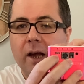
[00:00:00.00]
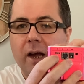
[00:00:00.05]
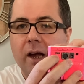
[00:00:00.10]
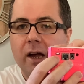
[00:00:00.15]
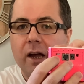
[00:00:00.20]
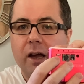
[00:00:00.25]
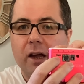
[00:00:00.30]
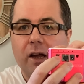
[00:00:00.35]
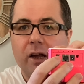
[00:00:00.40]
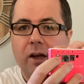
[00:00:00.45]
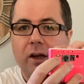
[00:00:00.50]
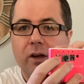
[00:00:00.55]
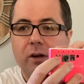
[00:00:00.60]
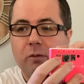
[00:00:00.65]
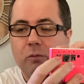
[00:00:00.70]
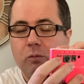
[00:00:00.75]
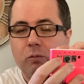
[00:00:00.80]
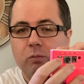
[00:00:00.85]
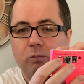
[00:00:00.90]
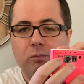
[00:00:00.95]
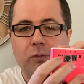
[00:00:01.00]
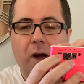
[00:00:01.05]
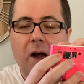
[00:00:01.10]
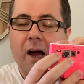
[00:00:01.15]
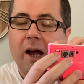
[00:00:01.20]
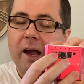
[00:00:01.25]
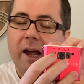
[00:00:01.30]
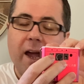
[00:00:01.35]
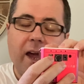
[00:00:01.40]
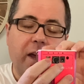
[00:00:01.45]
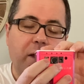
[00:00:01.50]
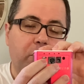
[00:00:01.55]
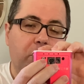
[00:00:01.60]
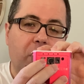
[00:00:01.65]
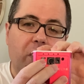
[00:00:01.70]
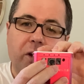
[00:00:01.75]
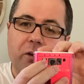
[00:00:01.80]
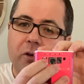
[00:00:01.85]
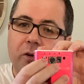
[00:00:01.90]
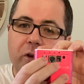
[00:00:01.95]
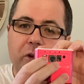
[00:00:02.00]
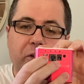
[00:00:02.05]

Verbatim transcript: Uh, I hate micro